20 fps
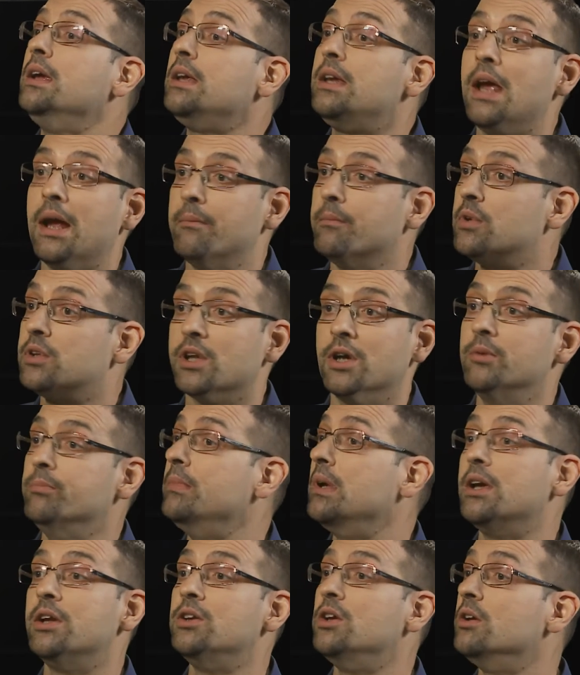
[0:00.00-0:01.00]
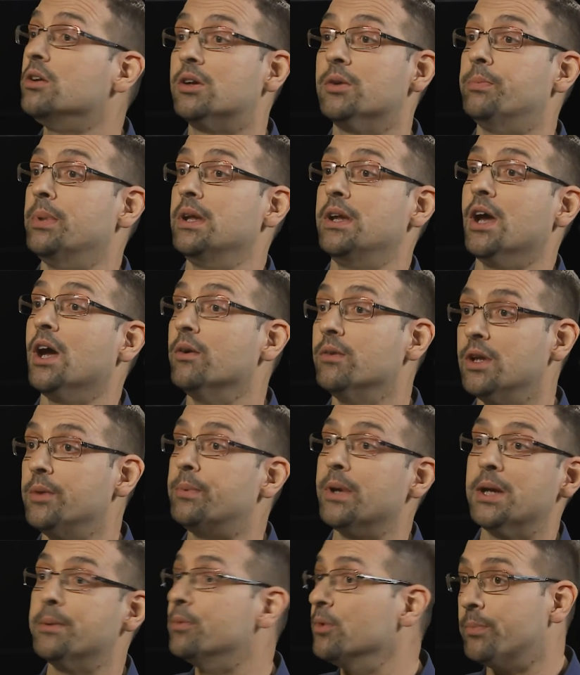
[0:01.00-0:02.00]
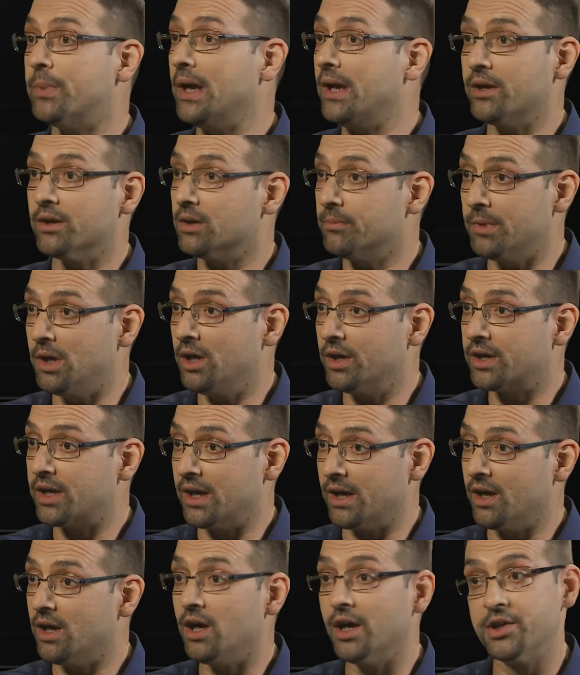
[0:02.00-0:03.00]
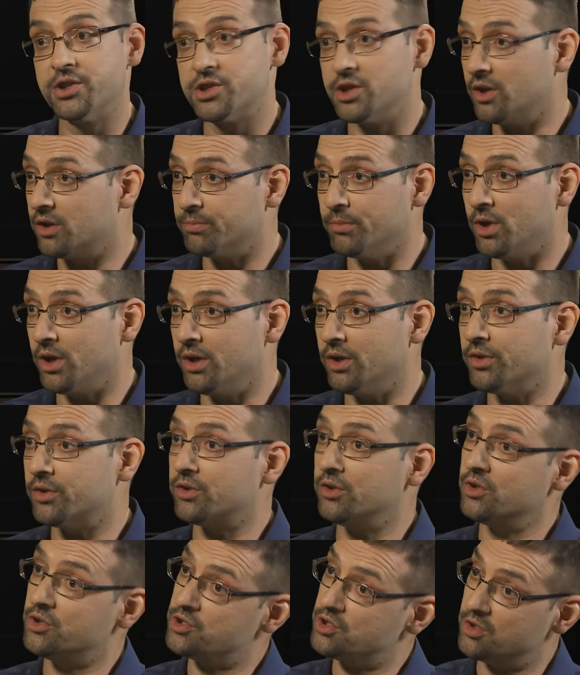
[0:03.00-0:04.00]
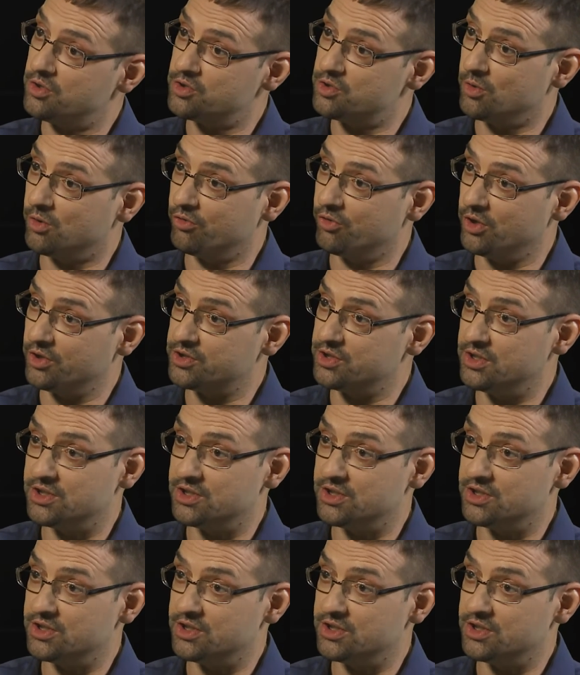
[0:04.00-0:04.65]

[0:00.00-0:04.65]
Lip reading: Yeah, so me and you could be the only people betting on a market. I'd choose my odds, you'd choose your odds, and